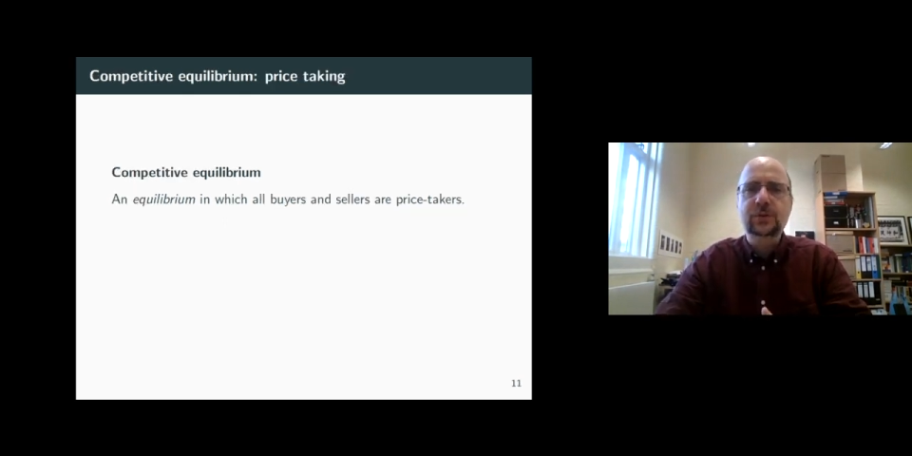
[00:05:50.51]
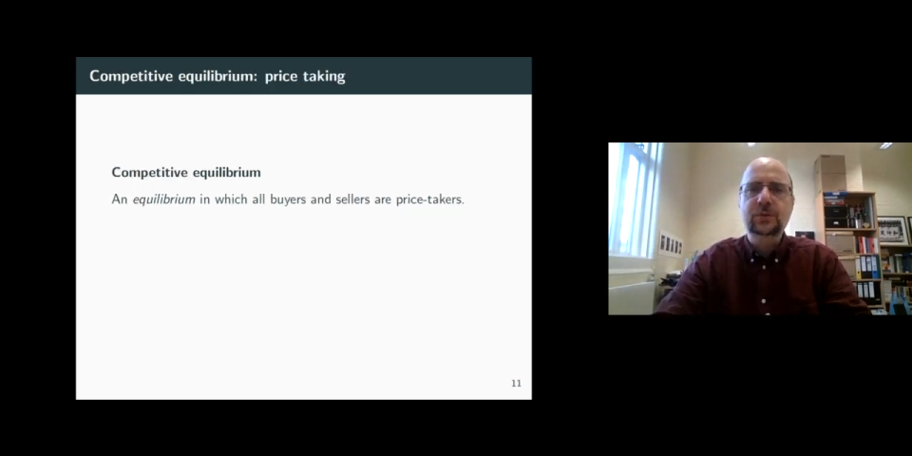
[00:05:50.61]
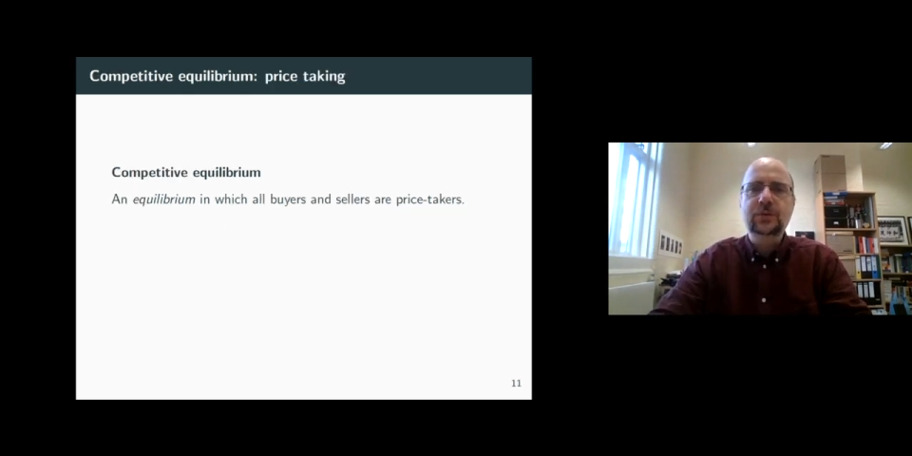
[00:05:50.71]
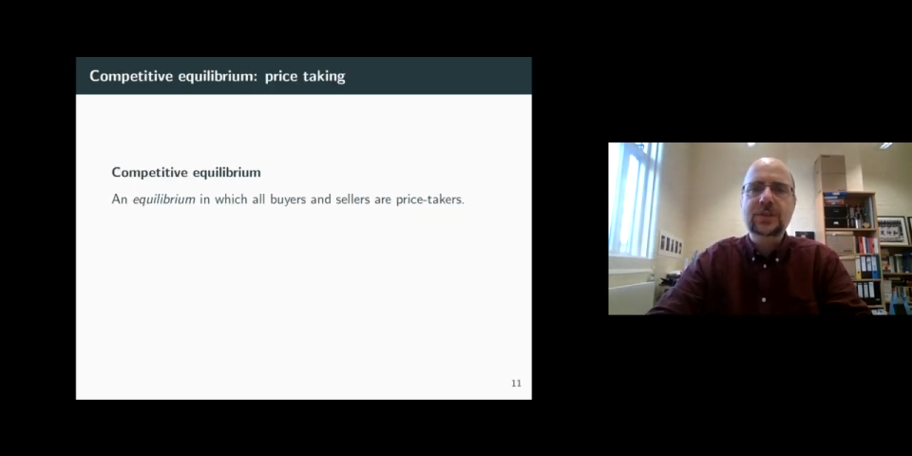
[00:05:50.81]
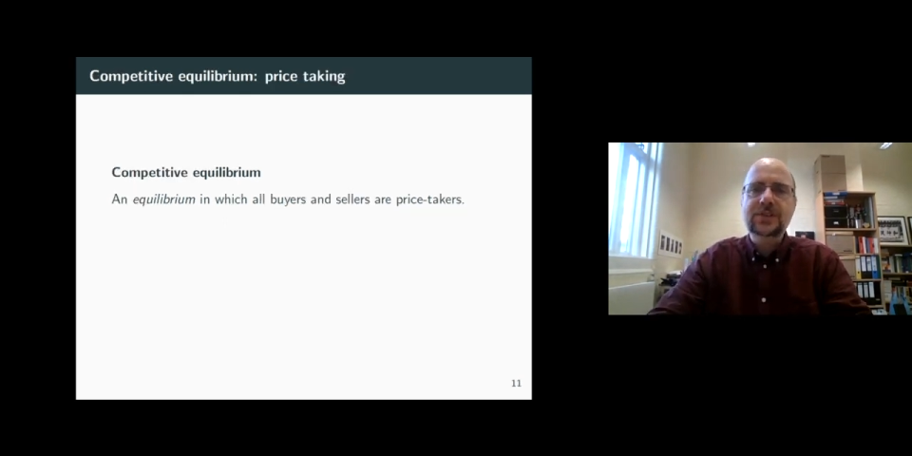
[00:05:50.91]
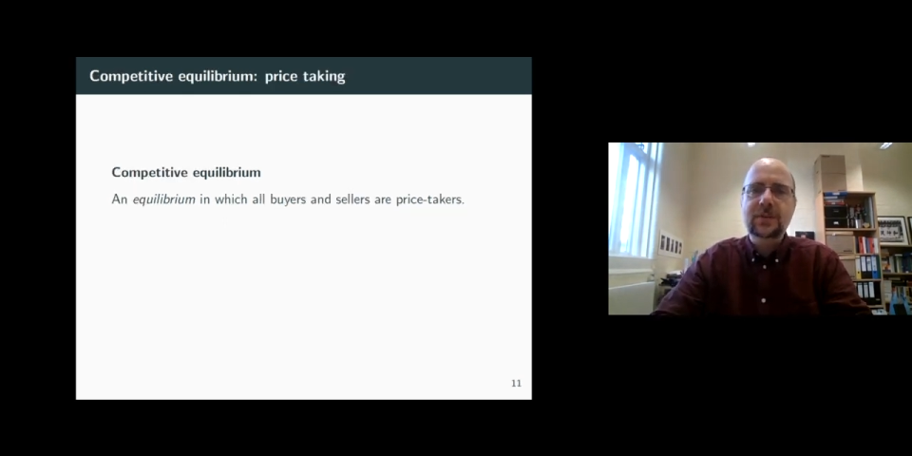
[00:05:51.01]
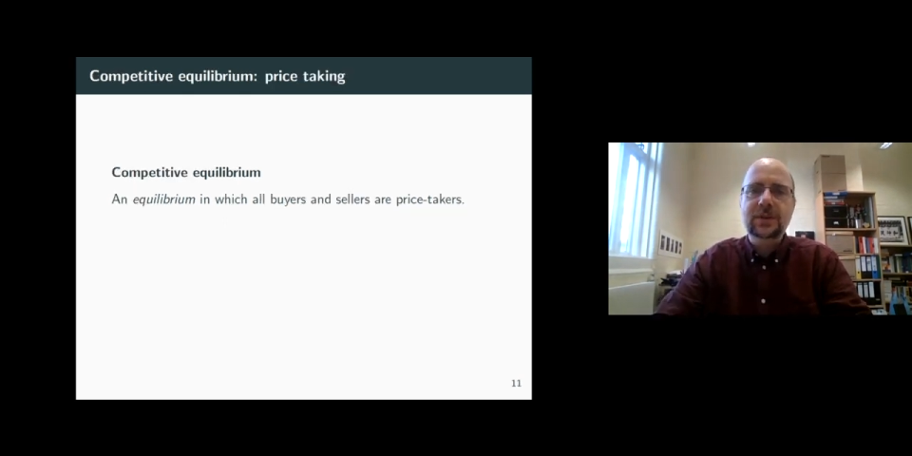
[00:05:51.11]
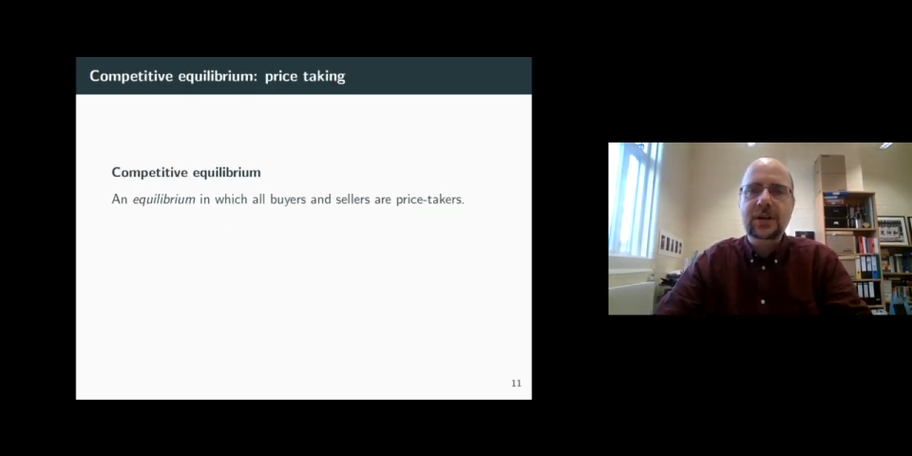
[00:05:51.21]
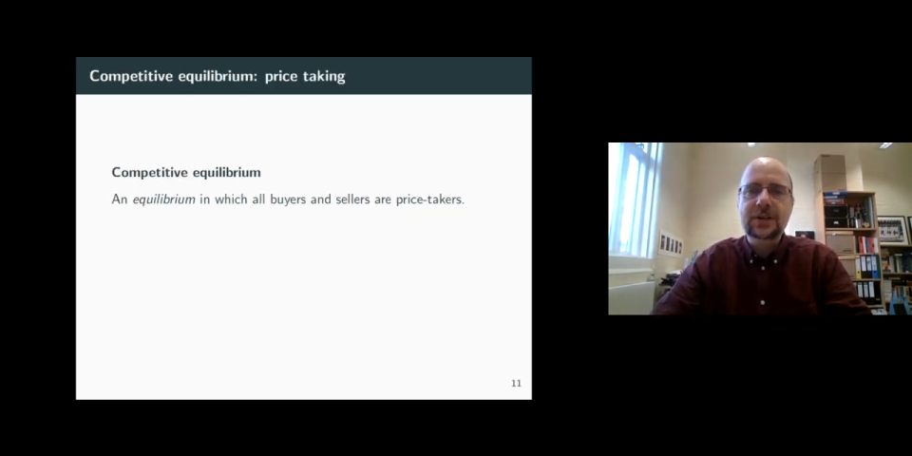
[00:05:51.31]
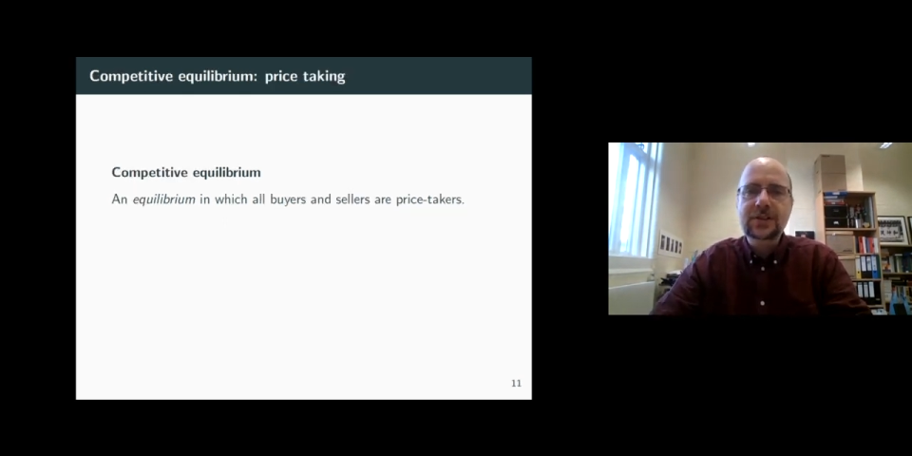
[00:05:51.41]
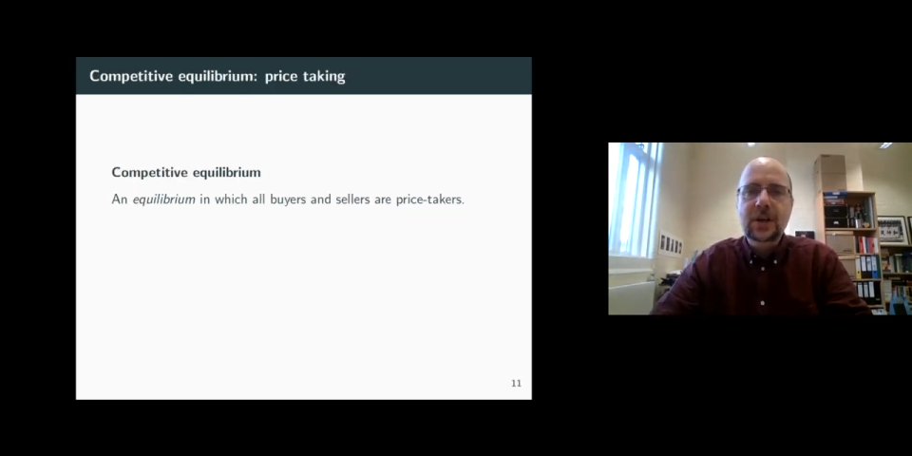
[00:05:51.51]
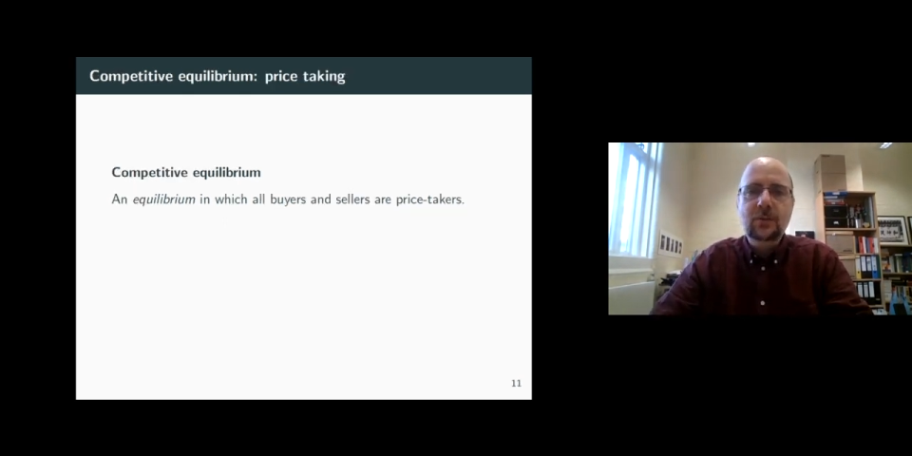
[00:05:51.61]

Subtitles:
to the seminars,